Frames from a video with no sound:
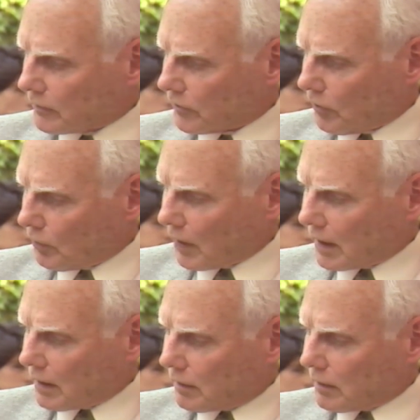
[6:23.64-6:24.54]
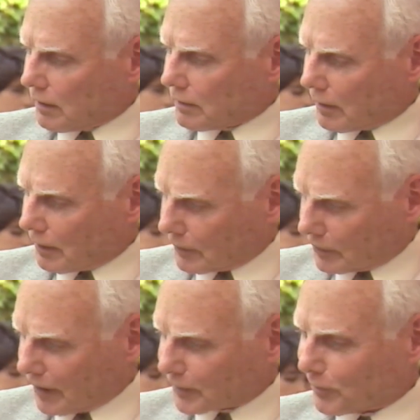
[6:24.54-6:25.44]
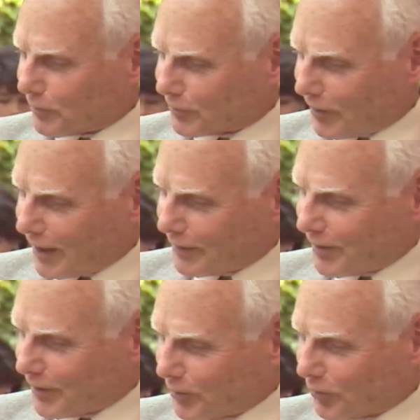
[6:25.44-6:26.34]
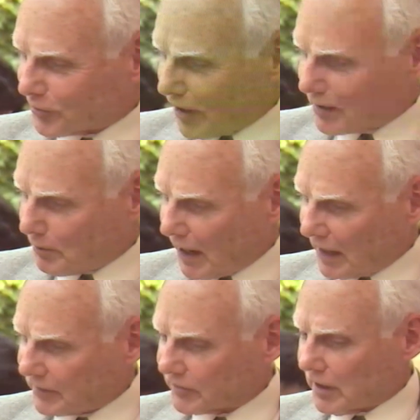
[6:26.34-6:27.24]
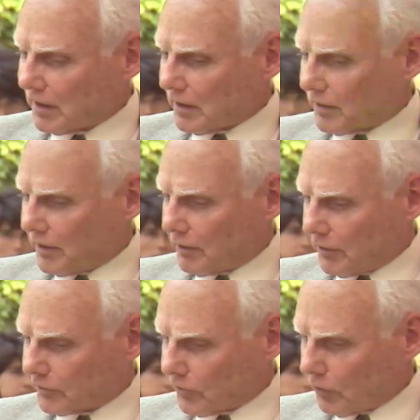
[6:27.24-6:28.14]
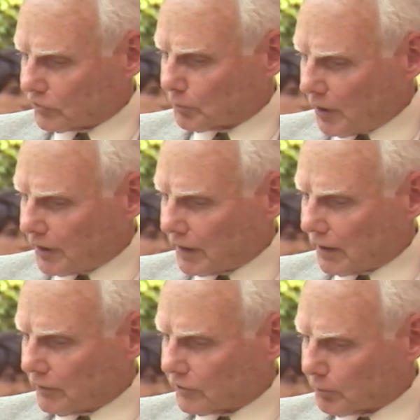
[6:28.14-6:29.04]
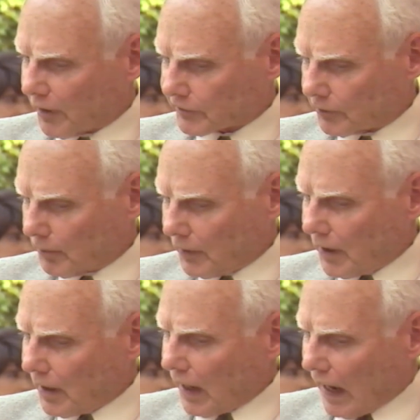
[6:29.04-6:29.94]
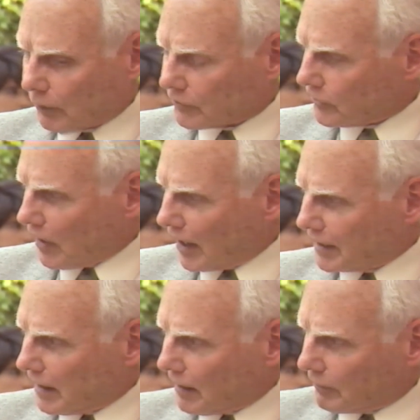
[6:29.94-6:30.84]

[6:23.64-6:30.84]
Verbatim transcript: So on the technical side, there are no sidebands, there is no spreading of the spectrum outside